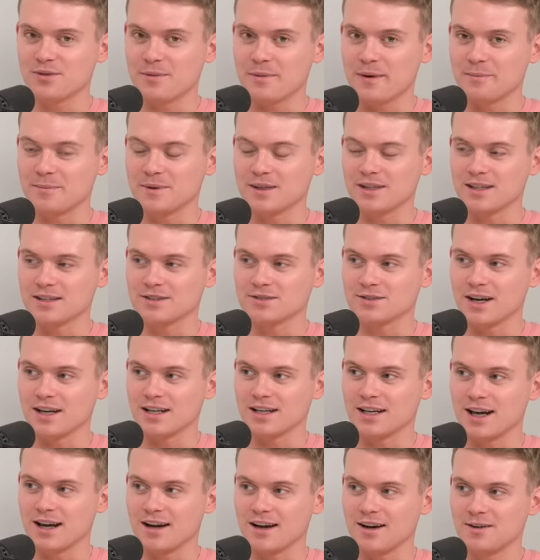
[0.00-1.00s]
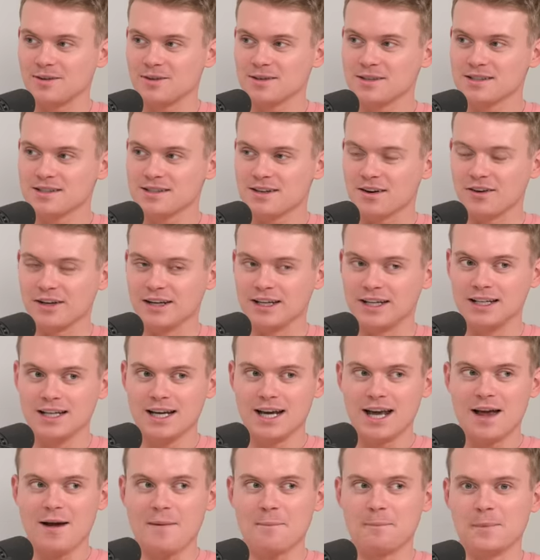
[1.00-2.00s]
remembered this right now. Sorry,
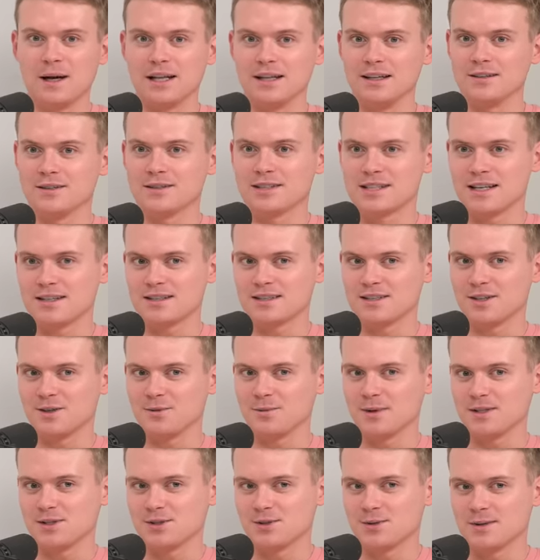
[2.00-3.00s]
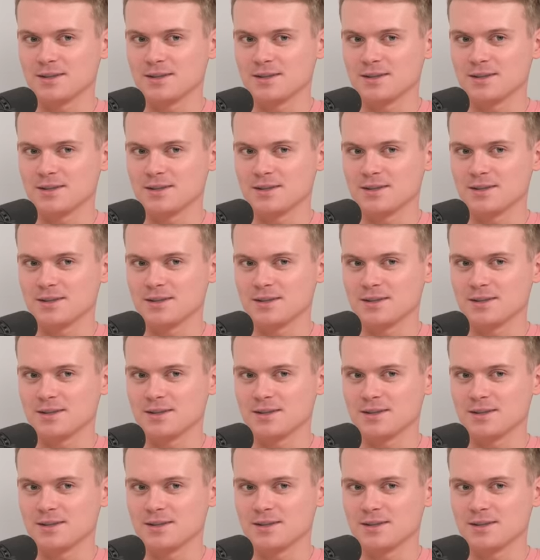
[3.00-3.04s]
my little sister when she